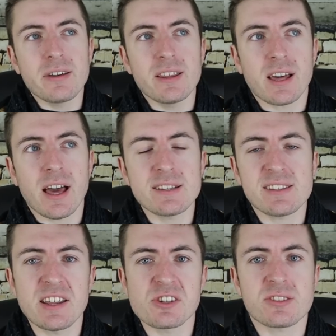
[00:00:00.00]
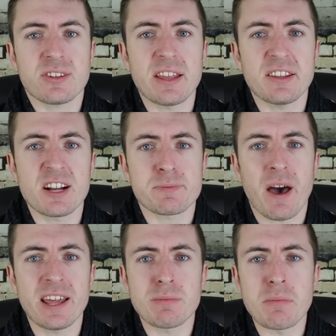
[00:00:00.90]
I mean, the guy standing just 10 yards
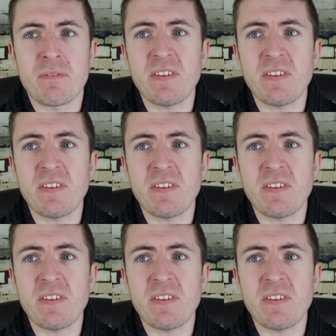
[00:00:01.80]
behind him in the